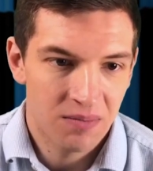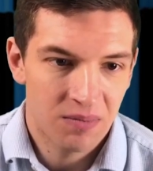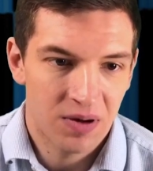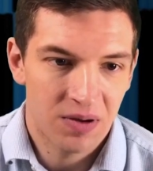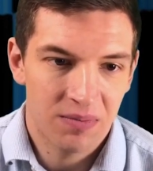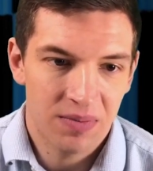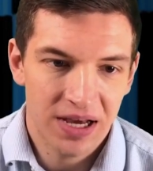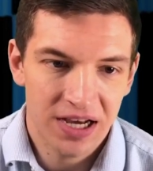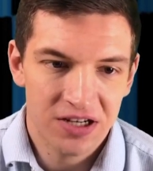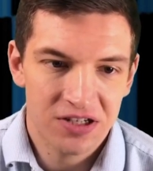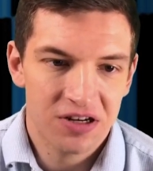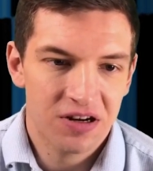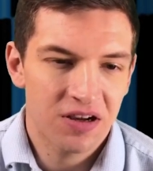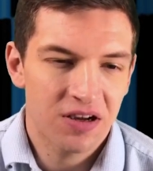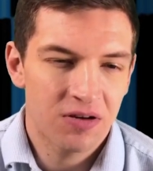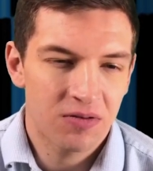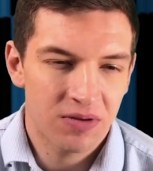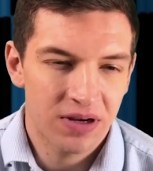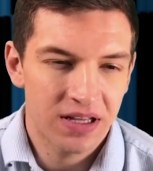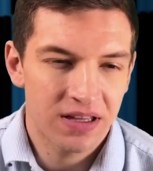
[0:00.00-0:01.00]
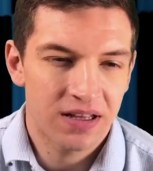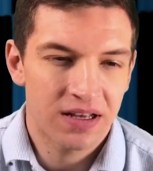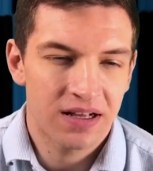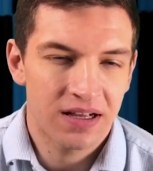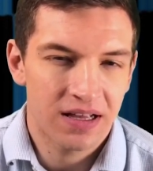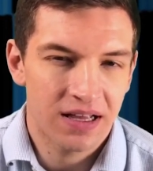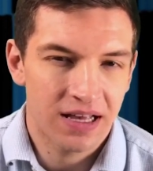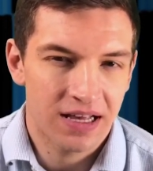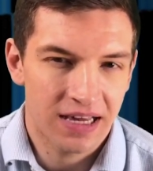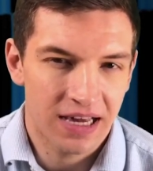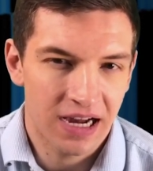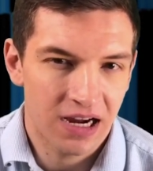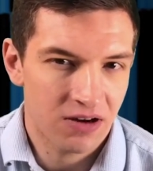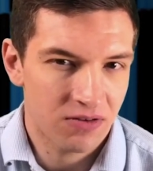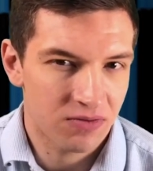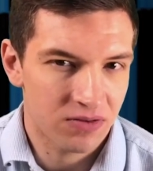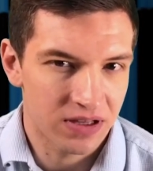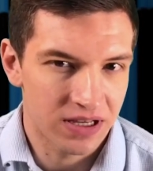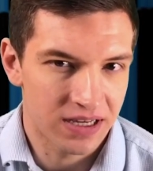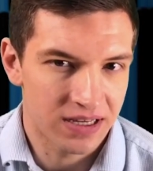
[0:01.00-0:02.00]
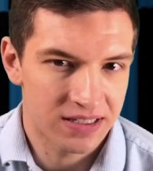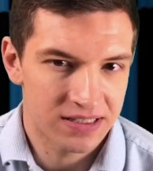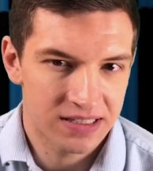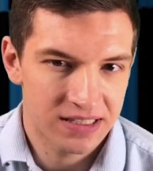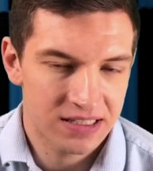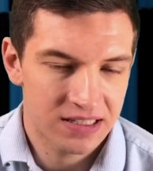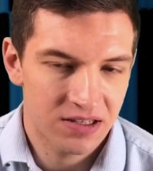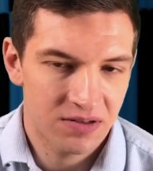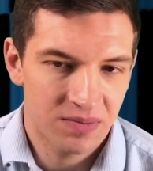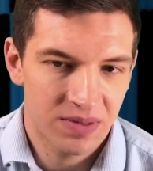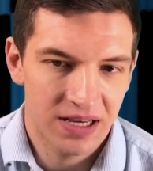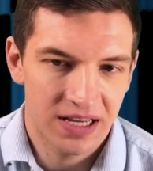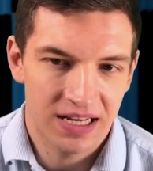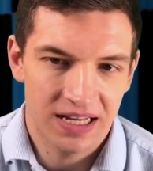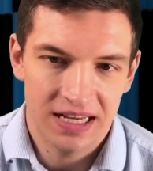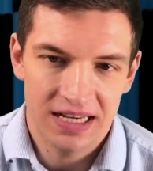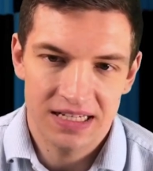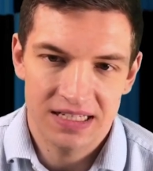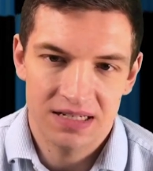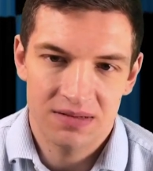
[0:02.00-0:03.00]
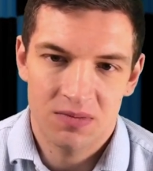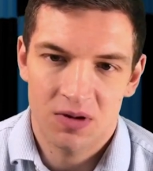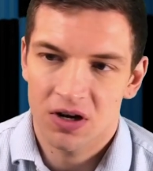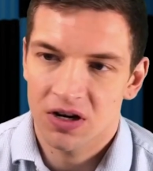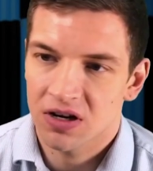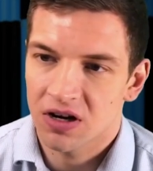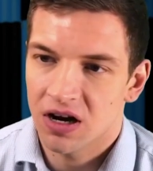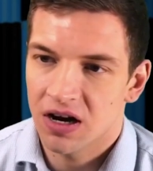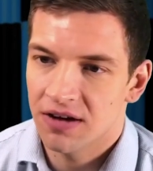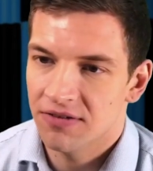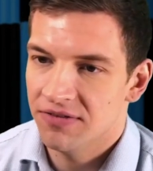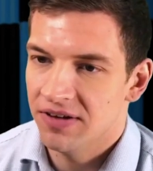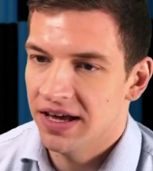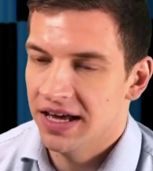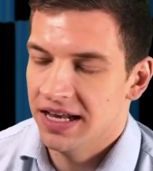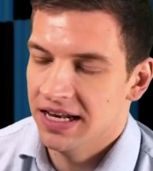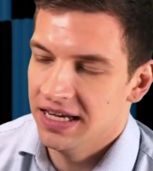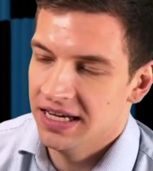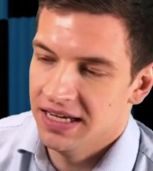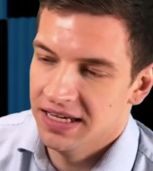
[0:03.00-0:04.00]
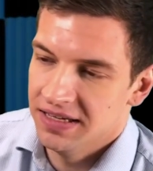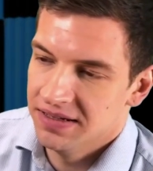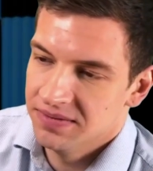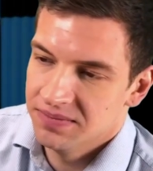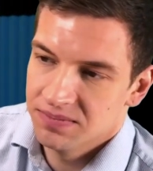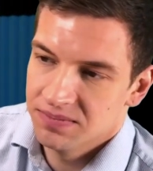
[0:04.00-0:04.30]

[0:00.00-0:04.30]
but make sure you read it carefully, because this could be an easy mark off any